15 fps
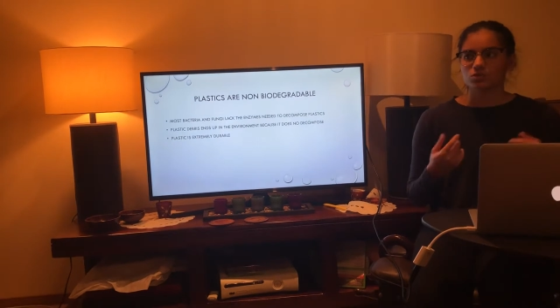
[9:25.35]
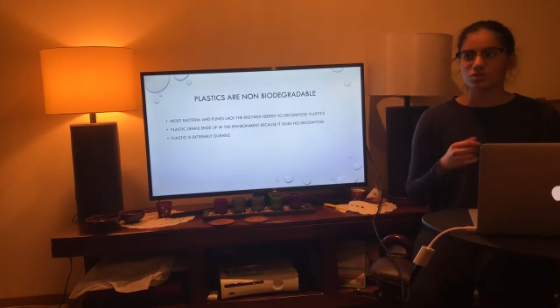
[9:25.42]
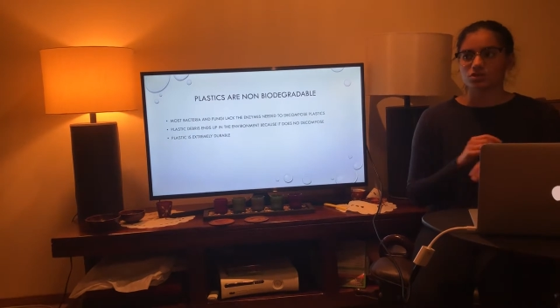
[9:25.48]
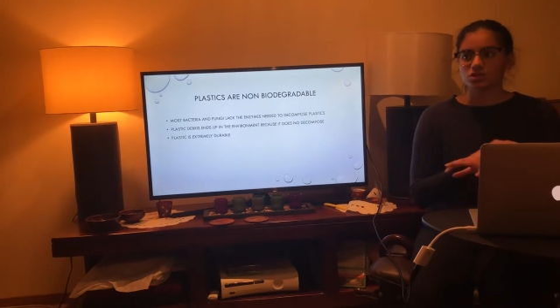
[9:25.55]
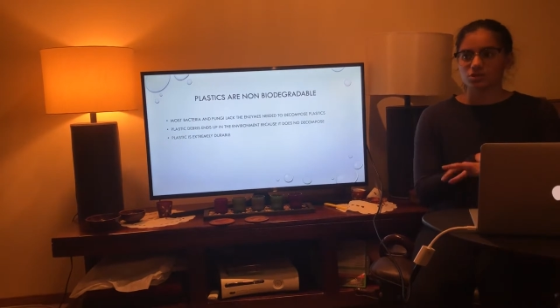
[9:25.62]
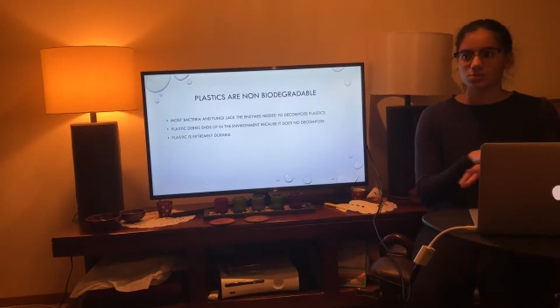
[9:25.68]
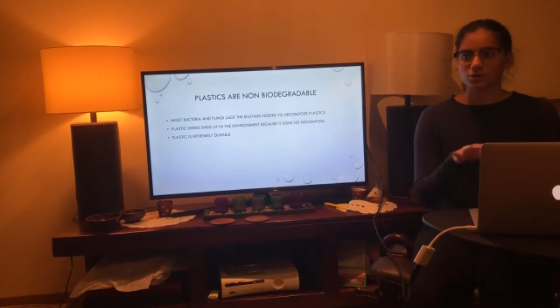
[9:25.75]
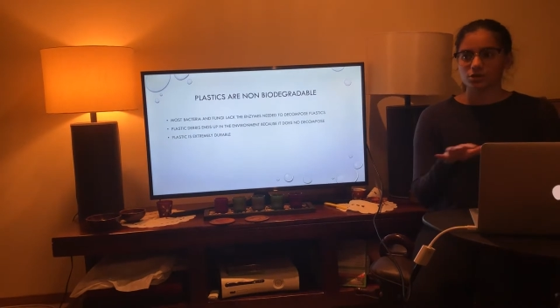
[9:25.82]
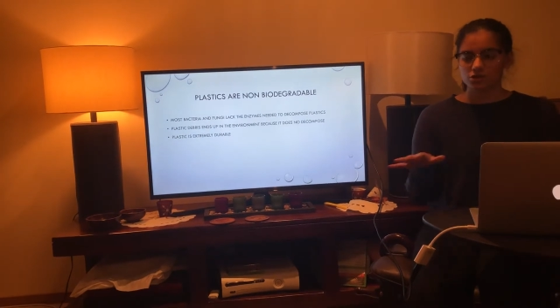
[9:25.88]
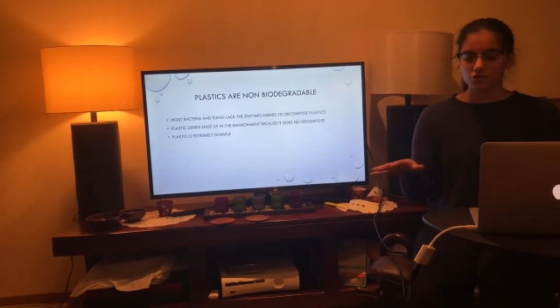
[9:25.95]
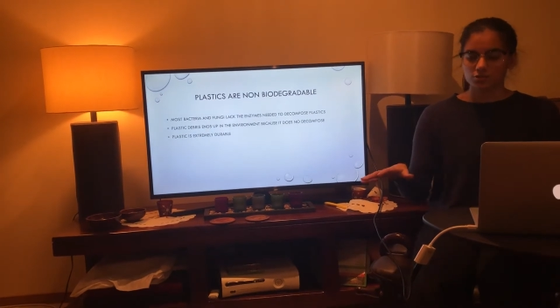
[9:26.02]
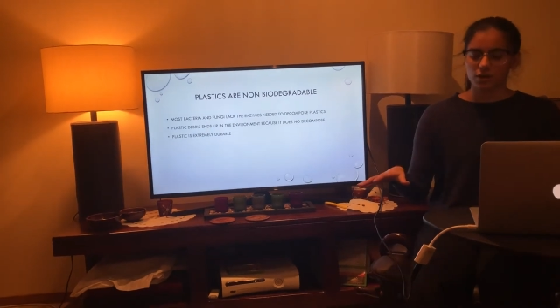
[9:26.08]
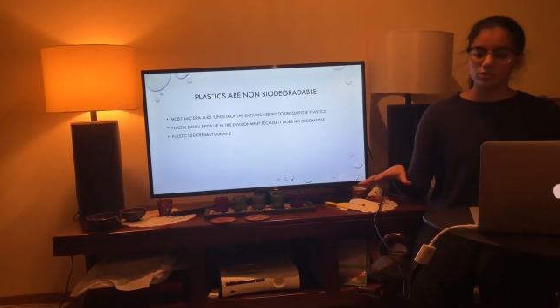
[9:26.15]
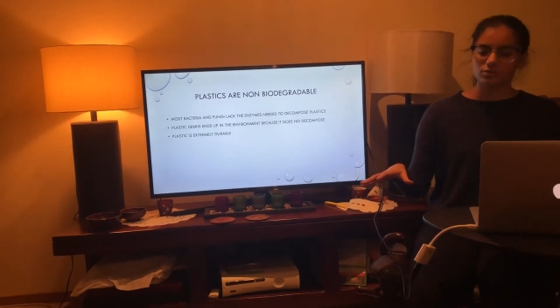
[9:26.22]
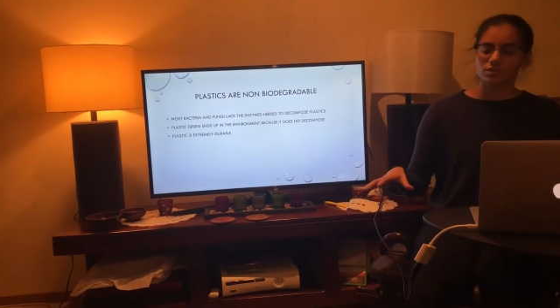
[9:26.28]
which disperse
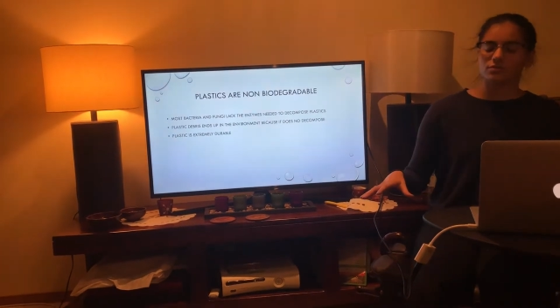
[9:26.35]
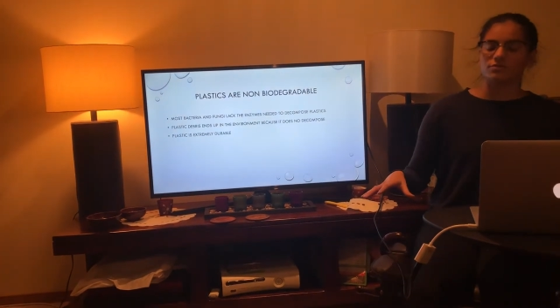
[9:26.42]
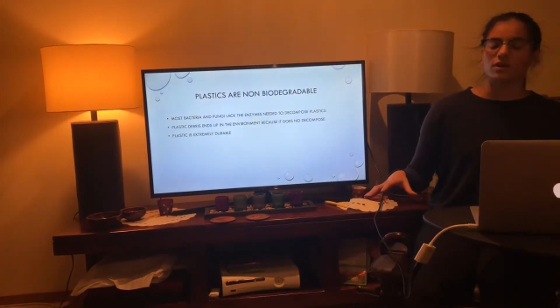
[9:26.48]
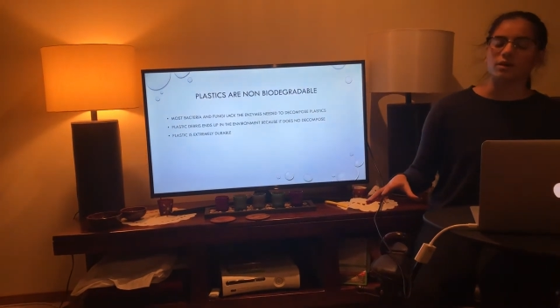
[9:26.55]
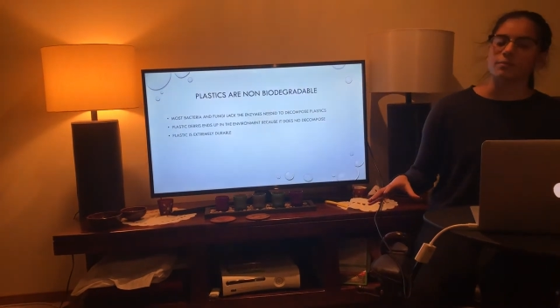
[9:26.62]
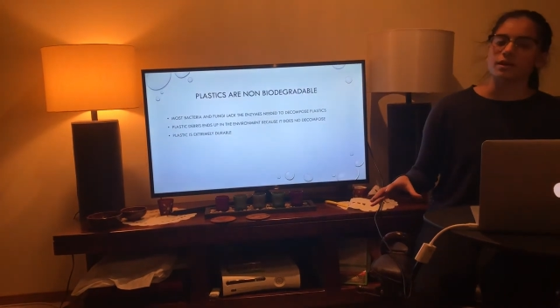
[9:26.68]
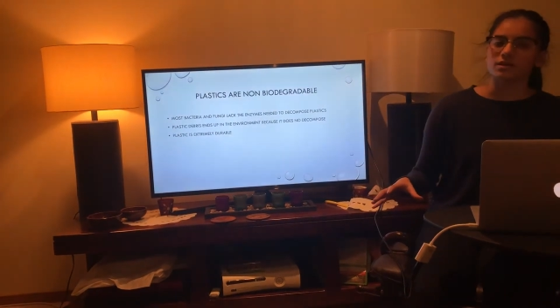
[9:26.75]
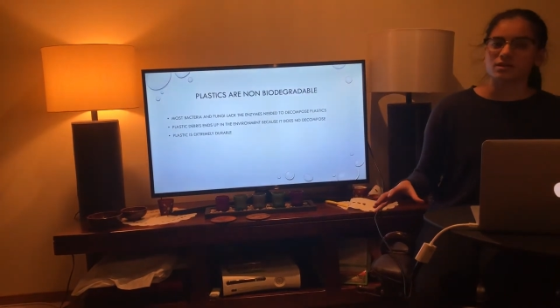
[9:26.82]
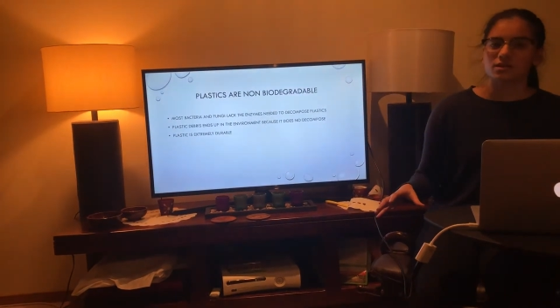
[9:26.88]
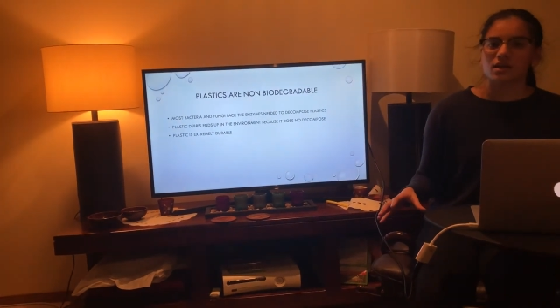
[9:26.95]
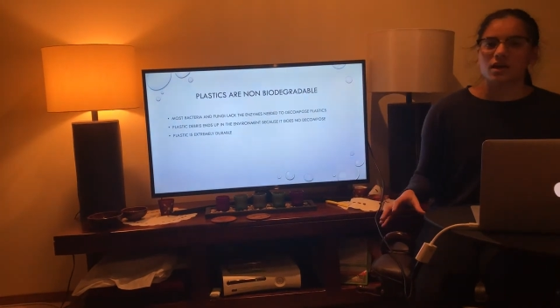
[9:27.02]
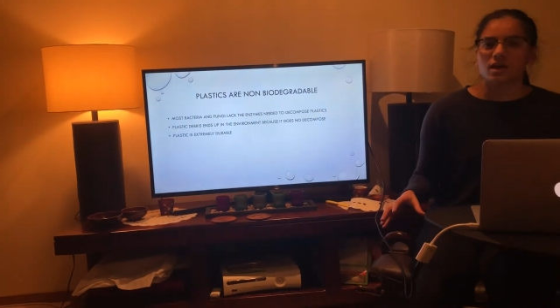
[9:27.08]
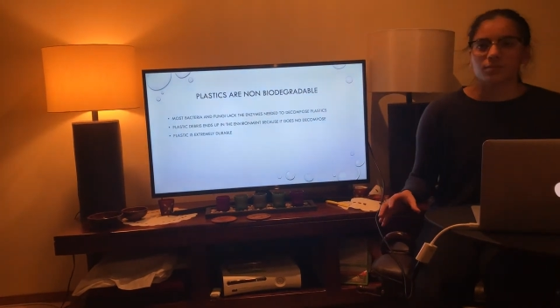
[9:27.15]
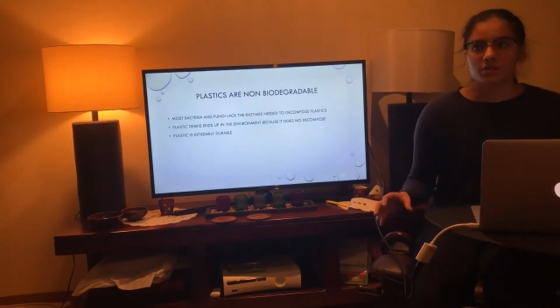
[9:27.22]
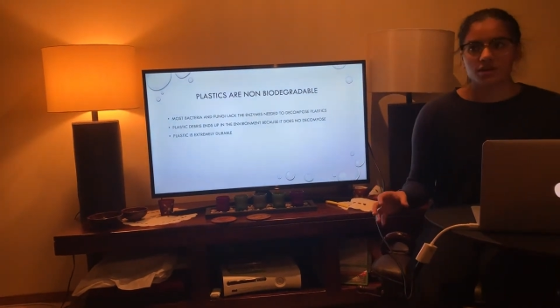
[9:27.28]
throughout the environment
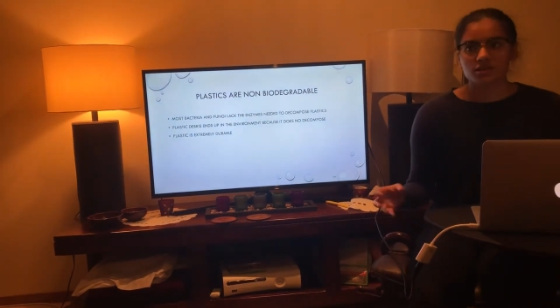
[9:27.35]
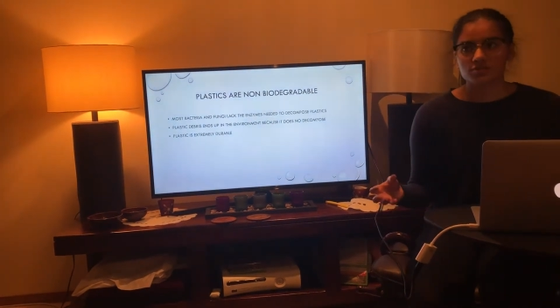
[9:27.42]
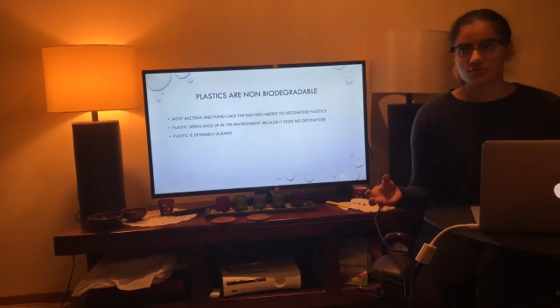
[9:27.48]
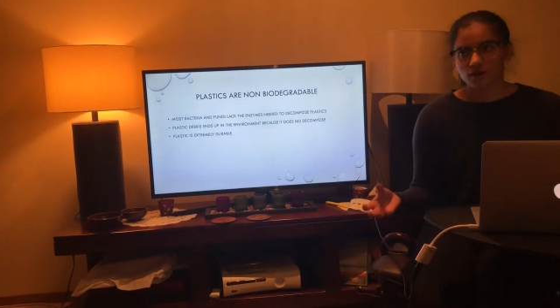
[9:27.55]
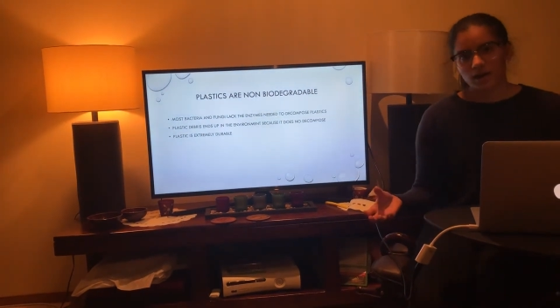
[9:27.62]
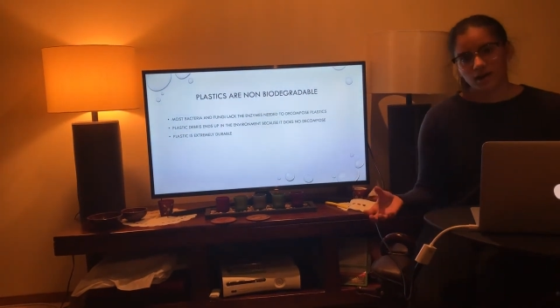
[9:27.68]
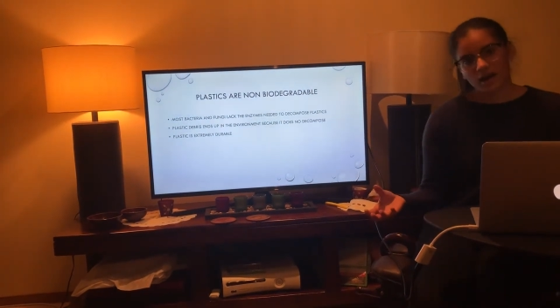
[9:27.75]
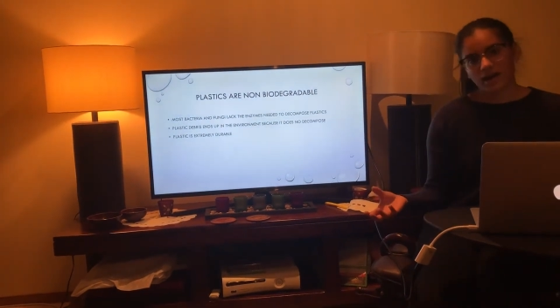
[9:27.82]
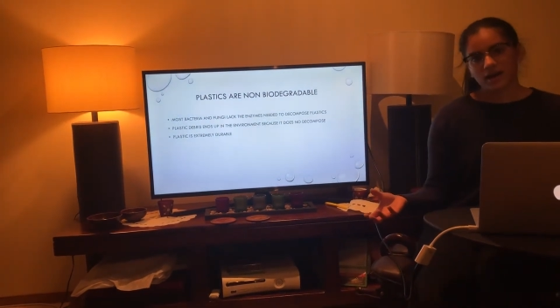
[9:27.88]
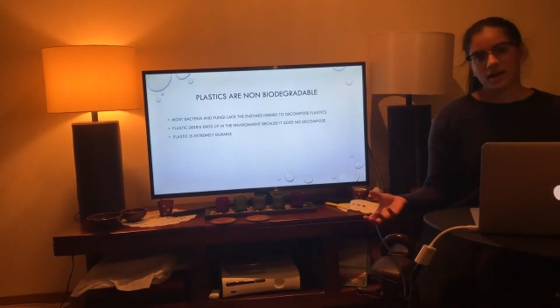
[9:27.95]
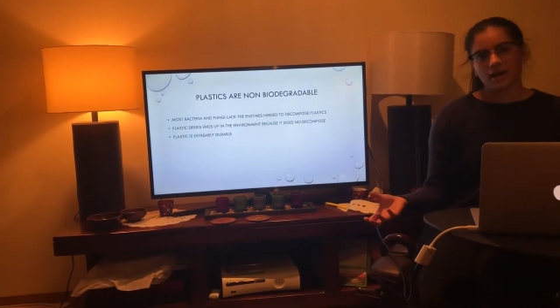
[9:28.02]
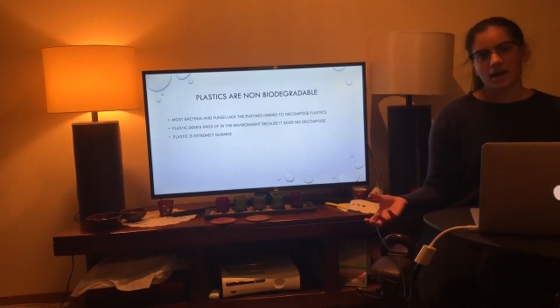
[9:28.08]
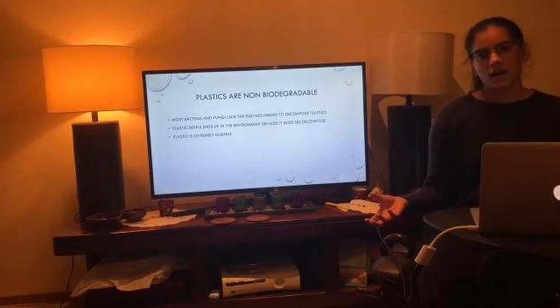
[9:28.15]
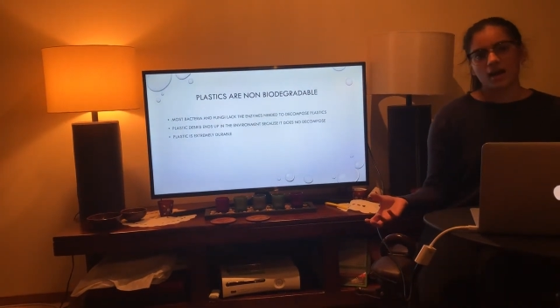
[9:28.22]
because fungi